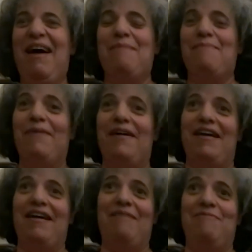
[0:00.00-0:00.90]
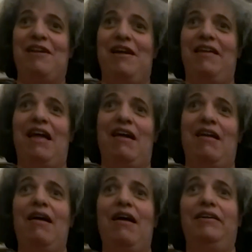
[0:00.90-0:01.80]
But I mean, I
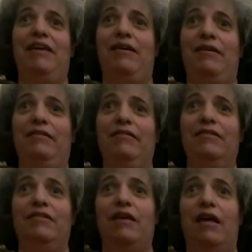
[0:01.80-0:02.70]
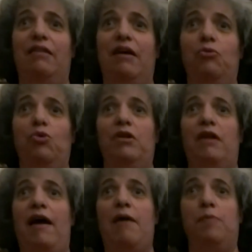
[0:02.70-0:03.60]
can't say that wouldn't
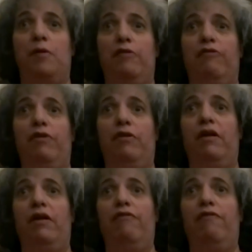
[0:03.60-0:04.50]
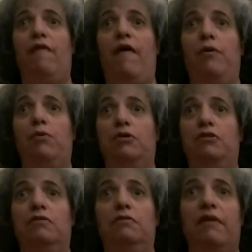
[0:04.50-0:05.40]
happen if I was
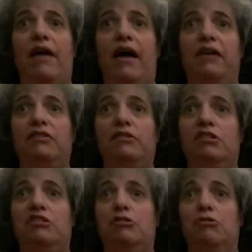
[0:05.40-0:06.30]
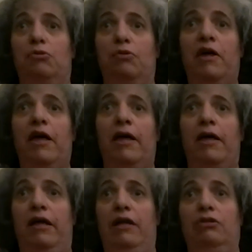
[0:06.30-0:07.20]
asked to
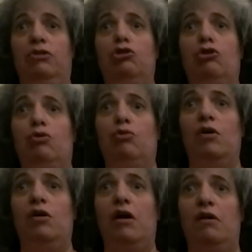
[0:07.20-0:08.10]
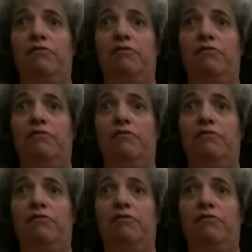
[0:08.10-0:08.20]
and shown what kind of